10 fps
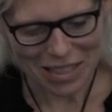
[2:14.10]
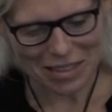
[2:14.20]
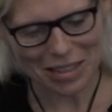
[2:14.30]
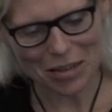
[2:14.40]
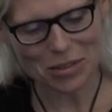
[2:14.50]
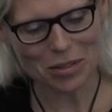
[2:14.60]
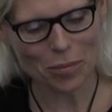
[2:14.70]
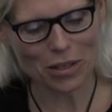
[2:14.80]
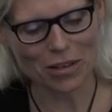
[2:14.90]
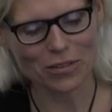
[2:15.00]
so that was a
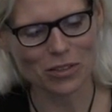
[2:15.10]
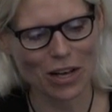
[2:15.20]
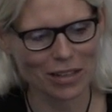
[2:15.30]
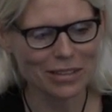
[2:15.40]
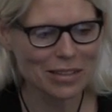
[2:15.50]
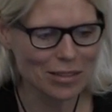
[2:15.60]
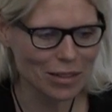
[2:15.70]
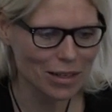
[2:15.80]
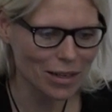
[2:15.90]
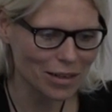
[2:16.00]
bit of a challenge.
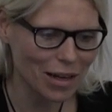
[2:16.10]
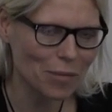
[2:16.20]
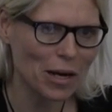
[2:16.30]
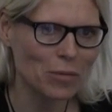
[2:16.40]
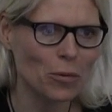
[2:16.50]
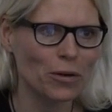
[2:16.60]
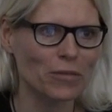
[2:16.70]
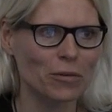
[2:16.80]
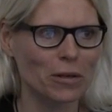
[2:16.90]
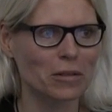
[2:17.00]
I might
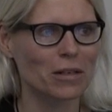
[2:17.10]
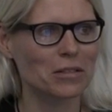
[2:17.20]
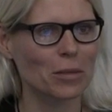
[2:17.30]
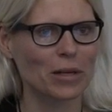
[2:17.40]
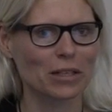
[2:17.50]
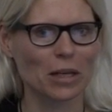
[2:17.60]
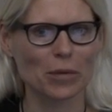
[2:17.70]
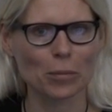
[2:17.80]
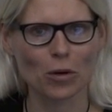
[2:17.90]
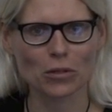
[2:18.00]
work on some
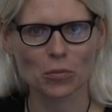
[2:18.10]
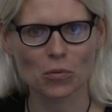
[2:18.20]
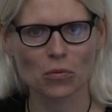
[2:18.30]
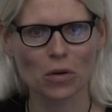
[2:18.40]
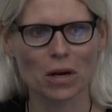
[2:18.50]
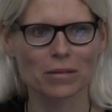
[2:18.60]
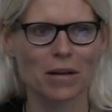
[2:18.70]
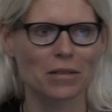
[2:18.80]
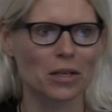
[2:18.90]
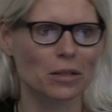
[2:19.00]
academic books before
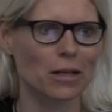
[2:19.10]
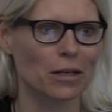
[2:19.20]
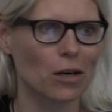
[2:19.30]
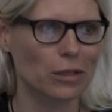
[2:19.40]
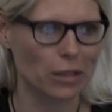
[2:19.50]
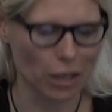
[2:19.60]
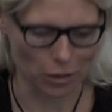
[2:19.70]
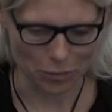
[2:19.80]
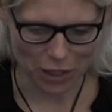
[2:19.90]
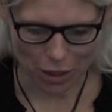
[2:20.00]
I take that on again.
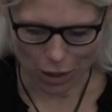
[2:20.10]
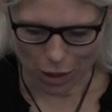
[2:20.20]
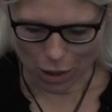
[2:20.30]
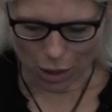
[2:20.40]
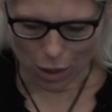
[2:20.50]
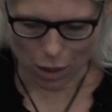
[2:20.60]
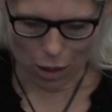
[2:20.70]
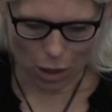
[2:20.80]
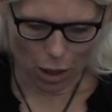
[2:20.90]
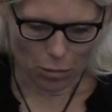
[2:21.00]

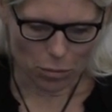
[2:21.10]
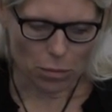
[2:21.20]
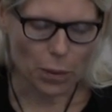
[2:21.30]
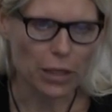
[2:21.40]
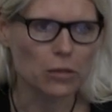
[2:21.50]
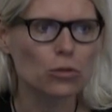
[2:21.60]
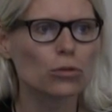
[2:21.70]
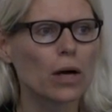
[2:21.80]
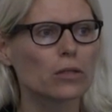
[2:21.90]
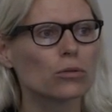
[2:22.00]
But I
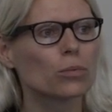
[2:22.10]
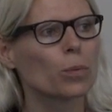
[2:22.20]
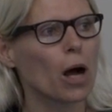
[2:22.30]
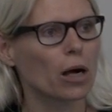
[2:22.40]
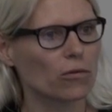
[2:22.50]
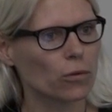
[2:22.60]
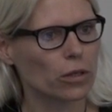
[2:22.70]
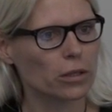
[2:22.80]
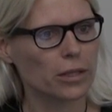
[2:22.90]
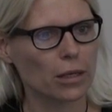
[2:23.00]
do blog
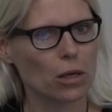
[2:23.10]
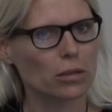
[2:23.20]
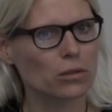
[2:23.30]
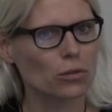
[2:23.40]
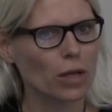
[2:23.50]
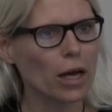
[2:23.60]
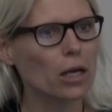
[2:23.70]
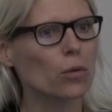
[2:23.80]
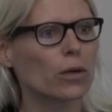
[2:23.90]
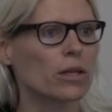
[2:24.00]
for Psychology
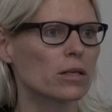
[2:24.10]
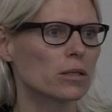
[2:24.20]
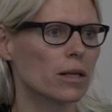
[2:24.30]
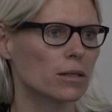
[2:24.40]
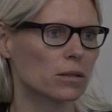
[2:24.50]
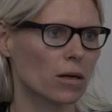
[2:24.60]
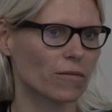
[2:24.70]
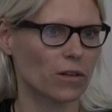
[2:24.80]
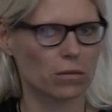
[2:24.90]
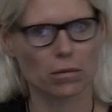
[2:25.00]
Today, where there's less
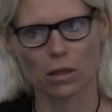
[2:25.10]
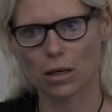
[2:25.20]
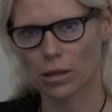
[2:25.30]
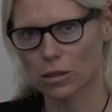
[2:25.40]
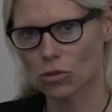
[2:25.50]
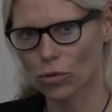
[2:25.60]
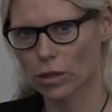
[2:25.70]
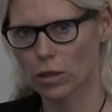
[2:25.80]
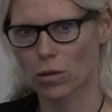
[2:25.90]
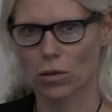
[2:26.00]
of an
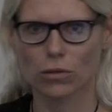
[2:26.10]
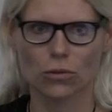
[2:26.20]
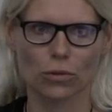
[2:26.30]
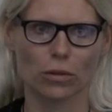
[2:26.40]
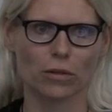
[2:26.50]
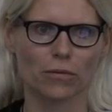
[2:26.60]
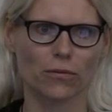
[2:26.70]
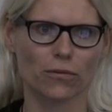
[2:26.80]
editorial sort of